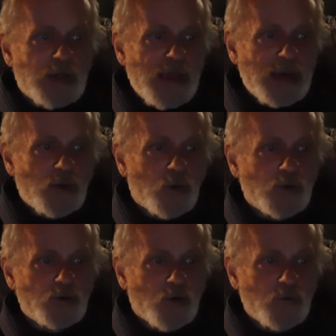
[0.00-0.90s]

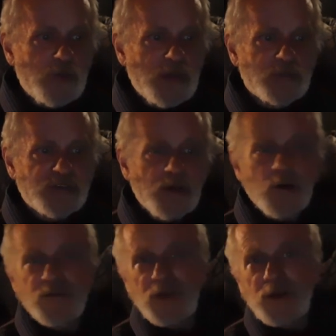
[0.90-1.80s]
landlord drove me
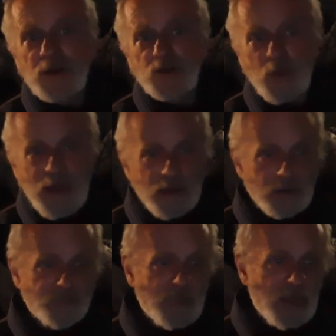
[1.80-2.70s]
himself in his
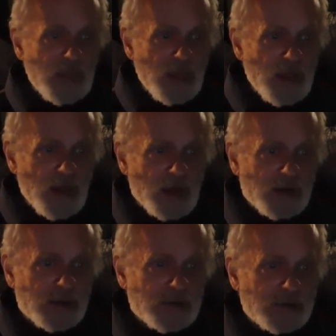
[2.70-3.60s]
wagon.
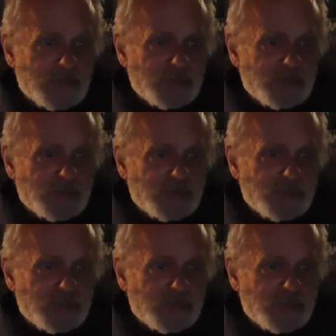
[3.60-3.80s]
Uh,